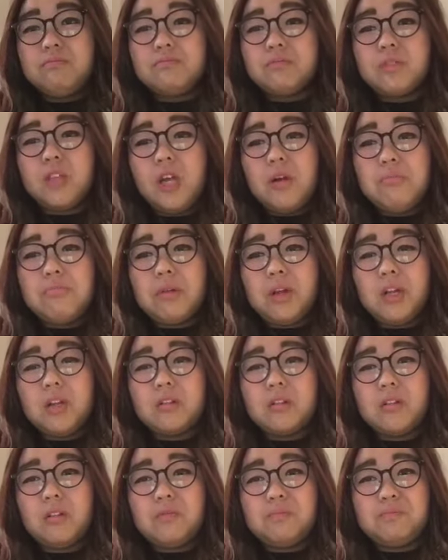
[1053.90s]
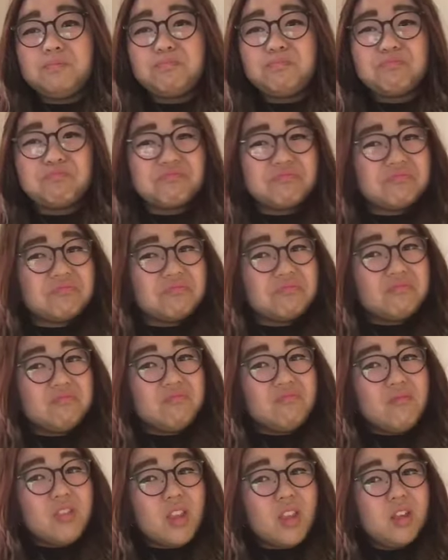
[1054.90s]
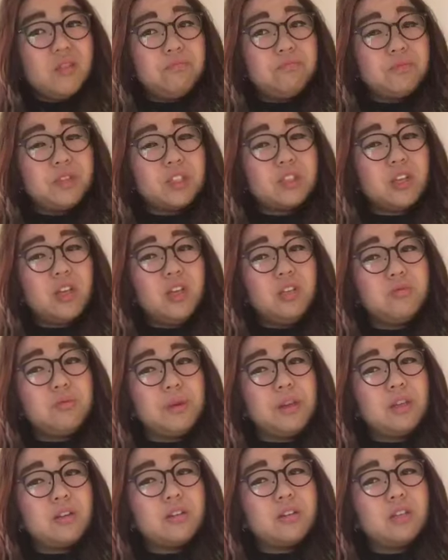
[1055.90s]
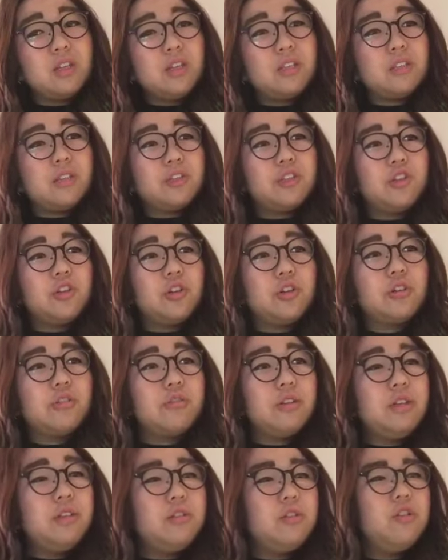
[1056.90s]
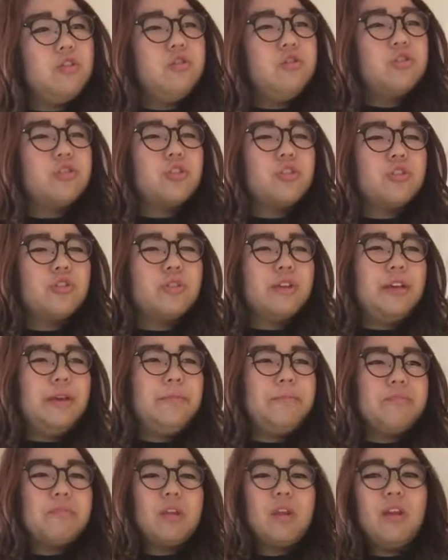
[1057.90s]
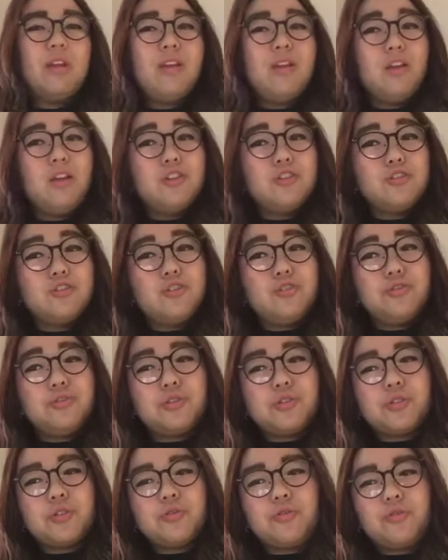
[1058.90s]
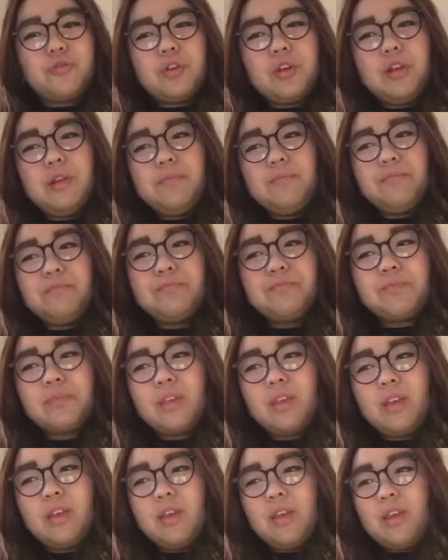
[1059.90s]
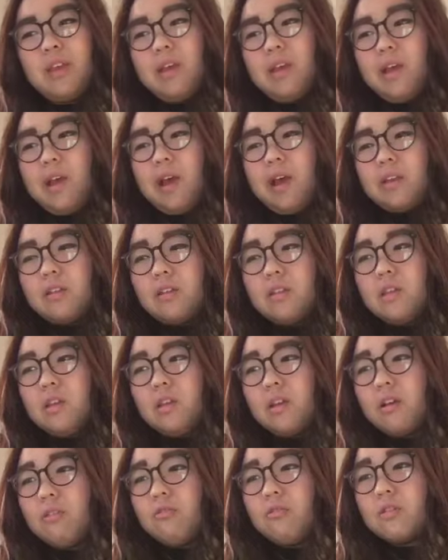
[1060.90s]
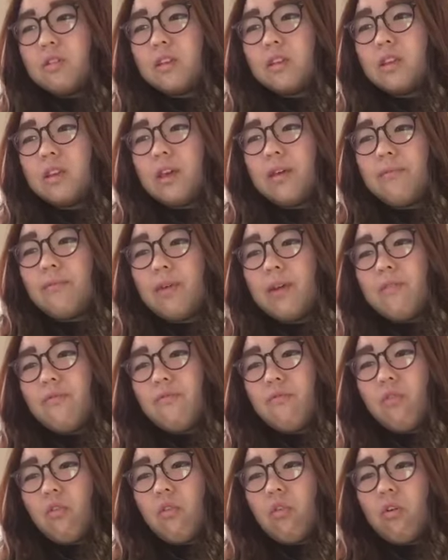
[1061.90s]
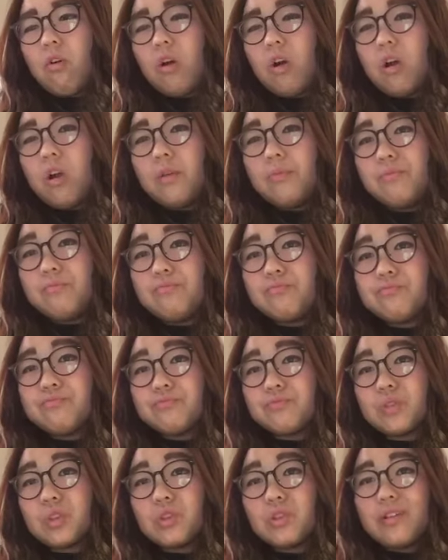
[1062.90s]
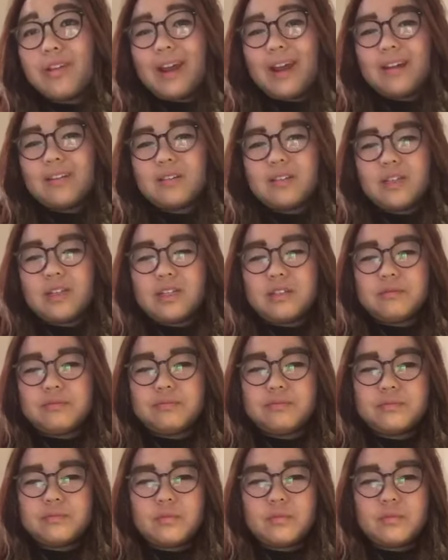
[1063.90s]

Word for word: No but at all. It tastes weird. It tastes like sugary, too sugary, too sugar free. I think I would give it for three out of ten.